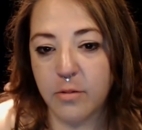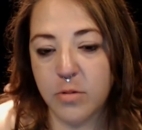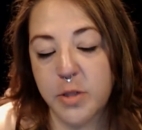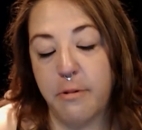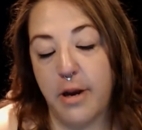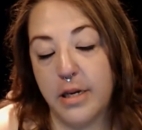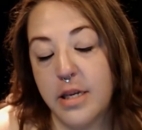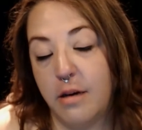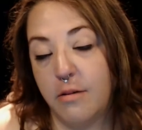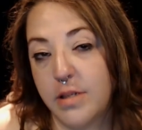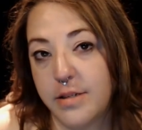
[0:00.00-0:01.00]
was surprised that
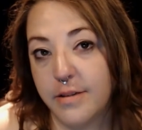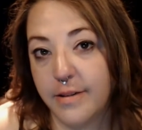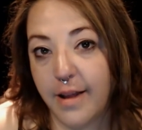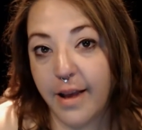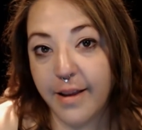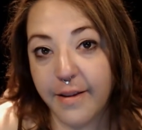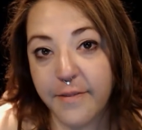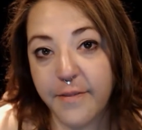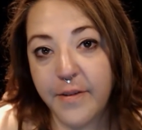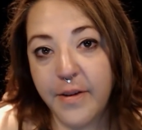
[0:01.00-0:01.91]
I was still alive.